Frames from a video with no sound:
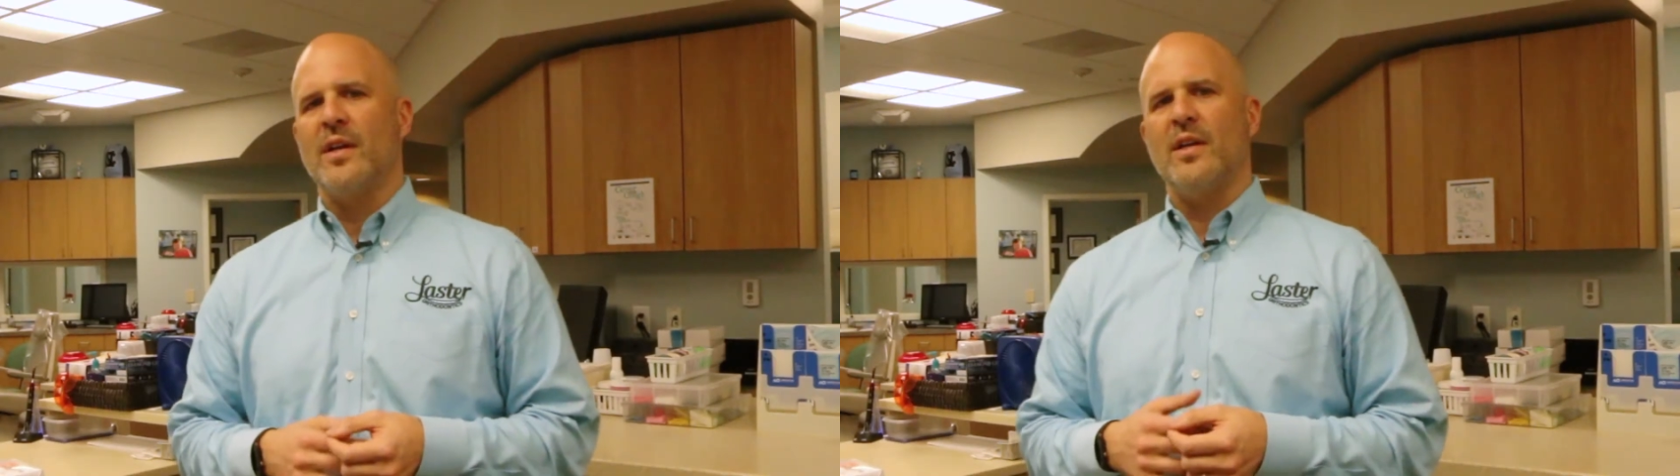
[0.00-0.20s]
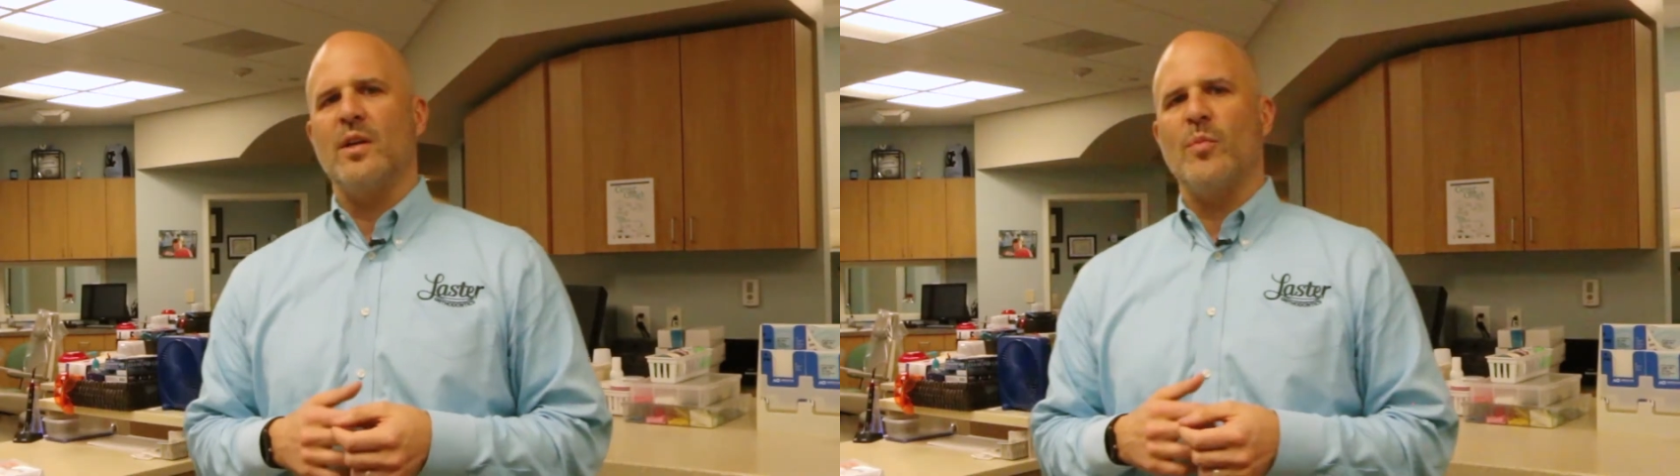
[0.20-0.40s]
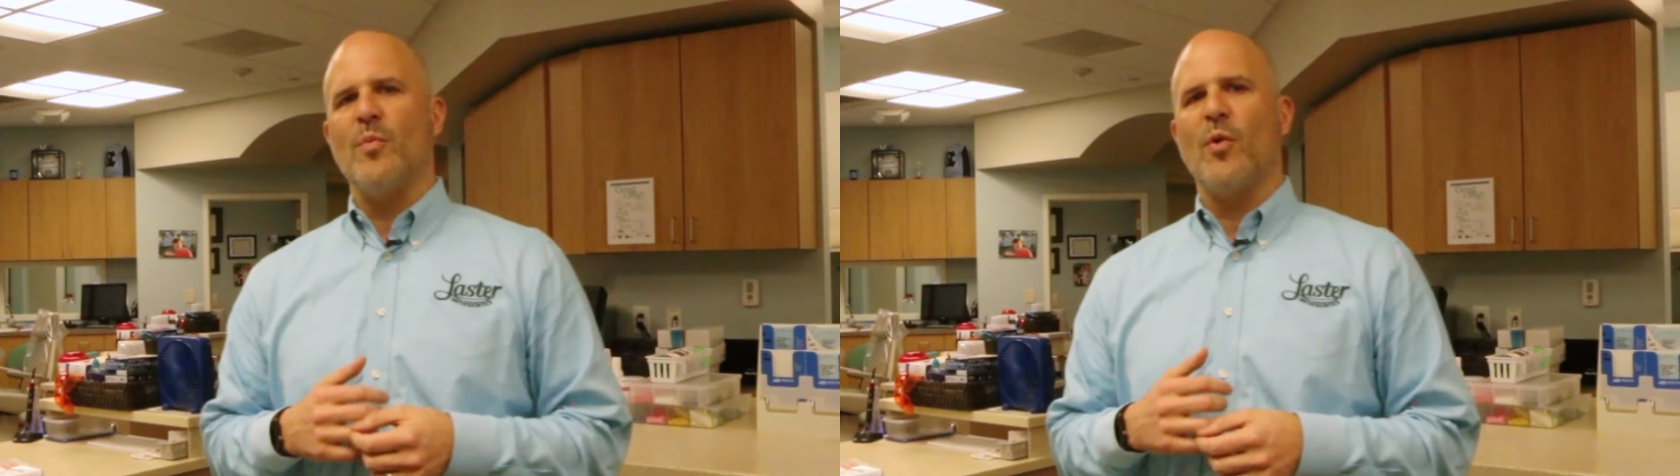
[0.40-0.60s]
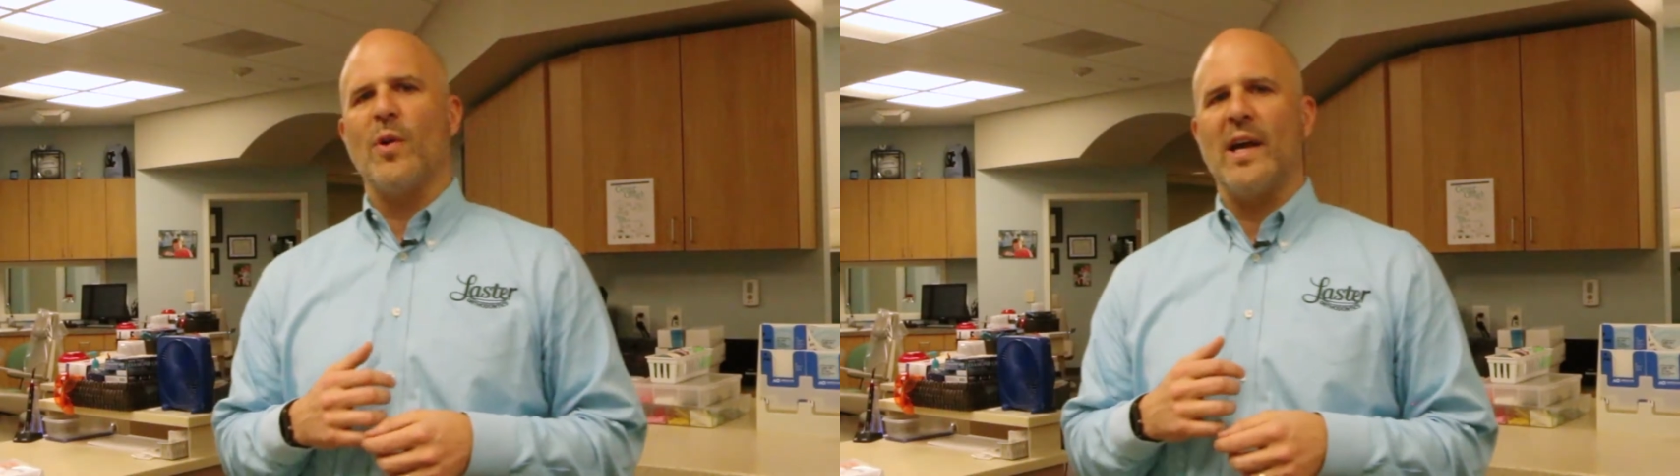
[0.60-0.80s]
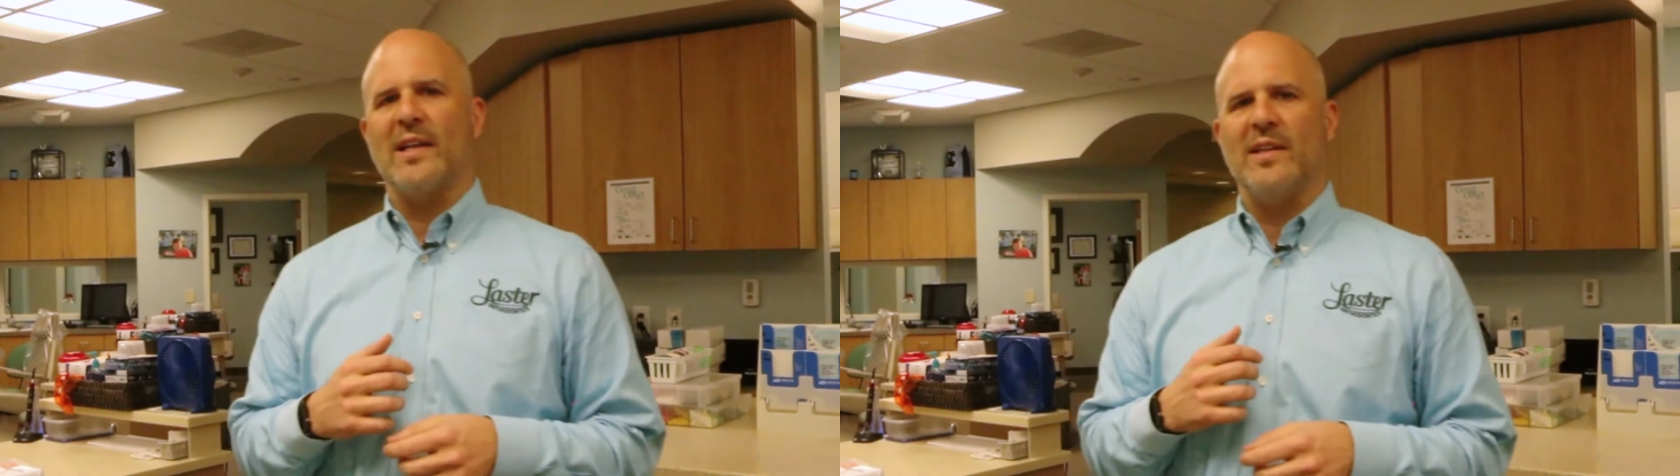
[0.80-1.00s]
you're going to be more
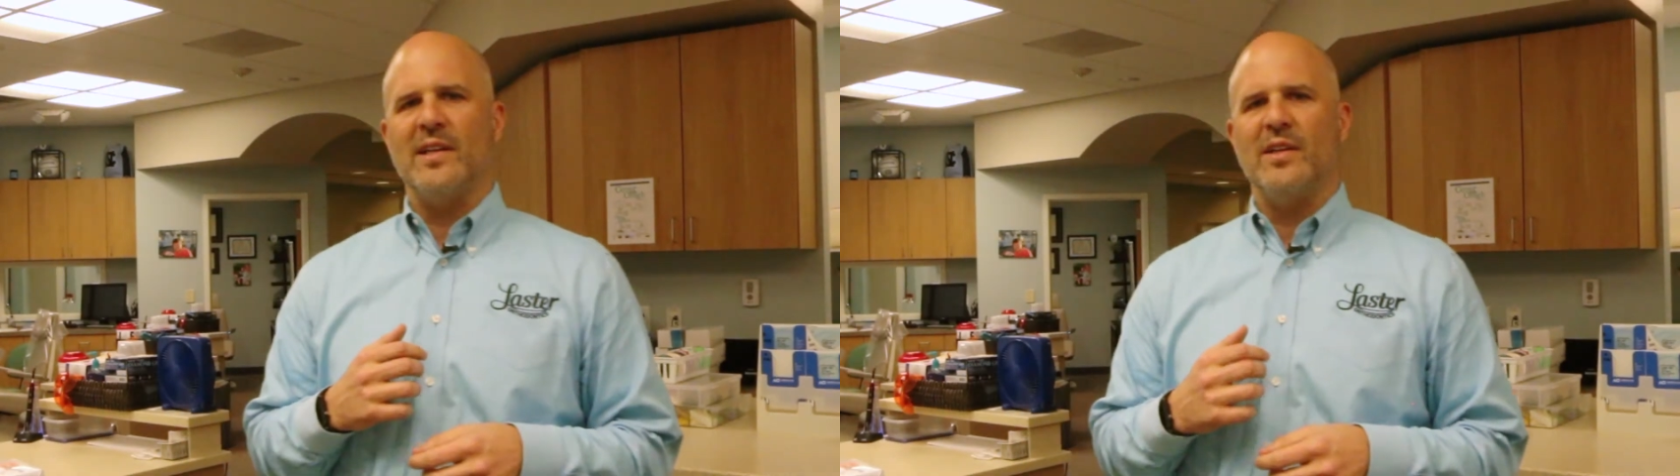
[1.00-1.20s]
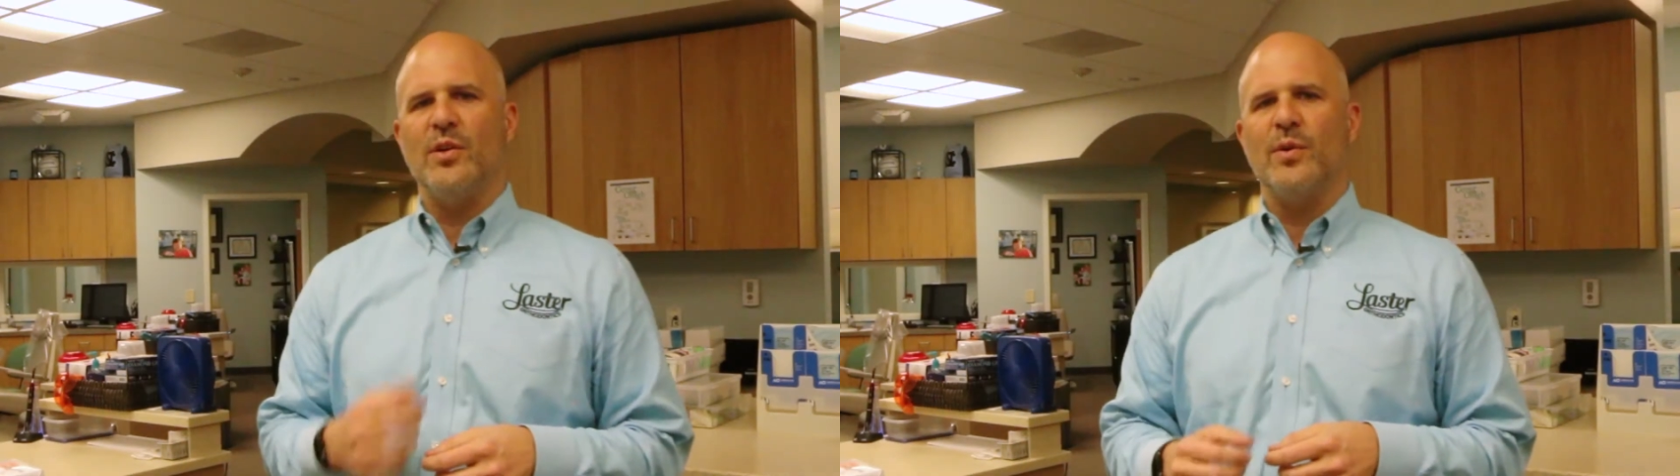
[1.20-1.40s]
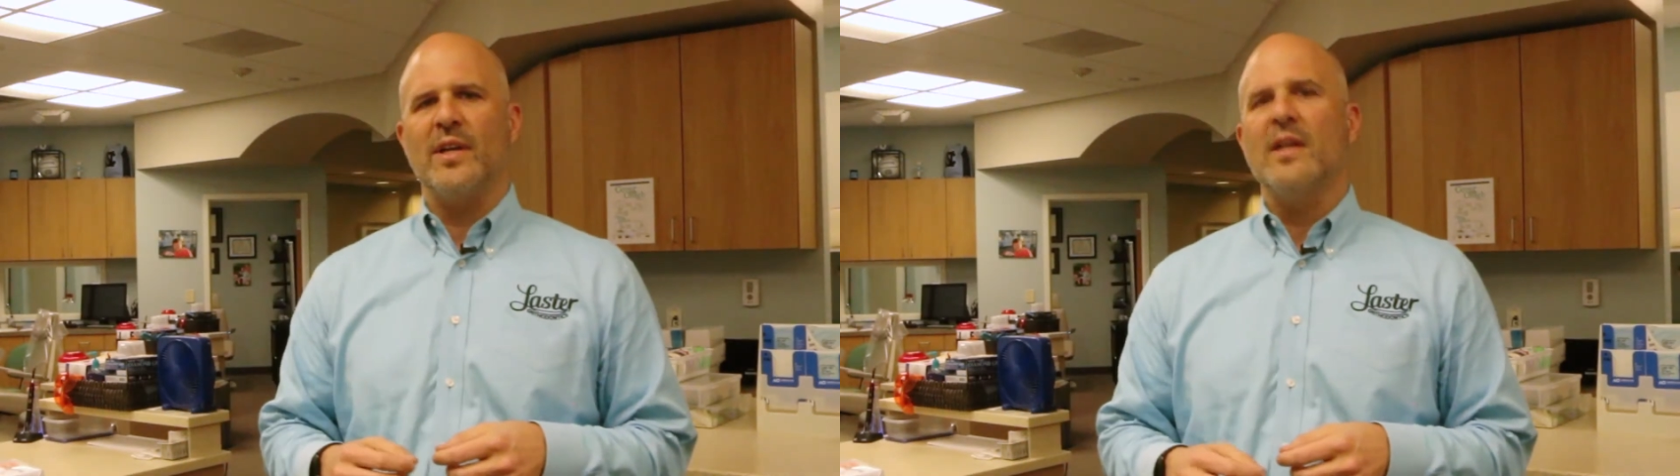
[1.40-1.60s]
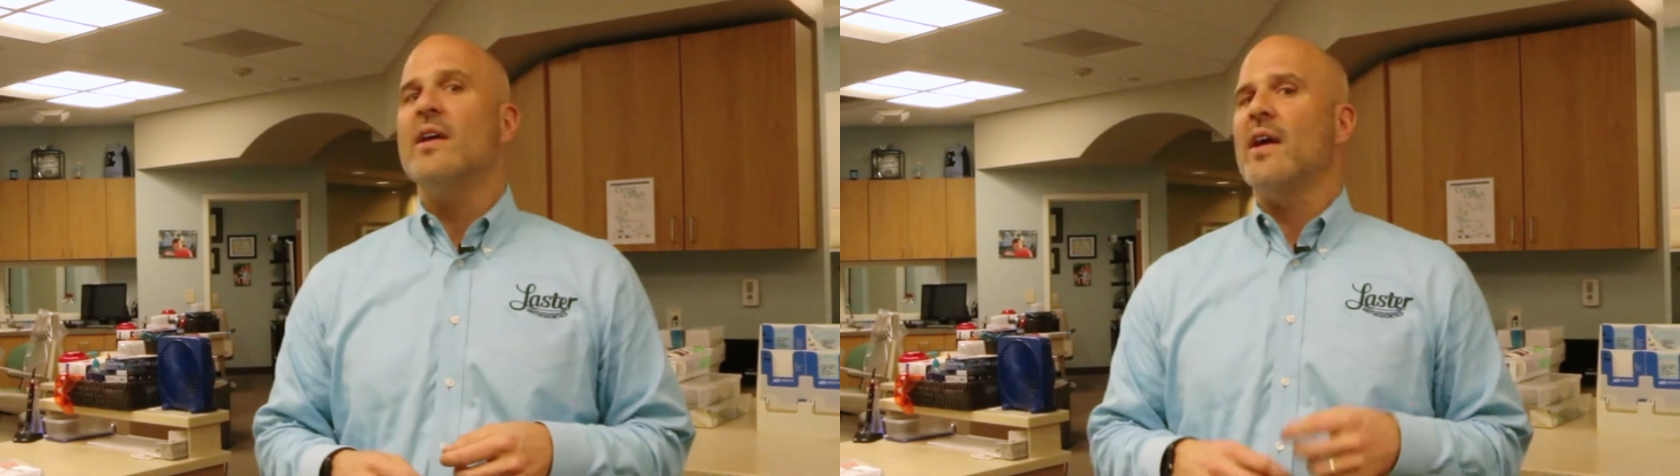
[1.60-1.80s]
likely to do it,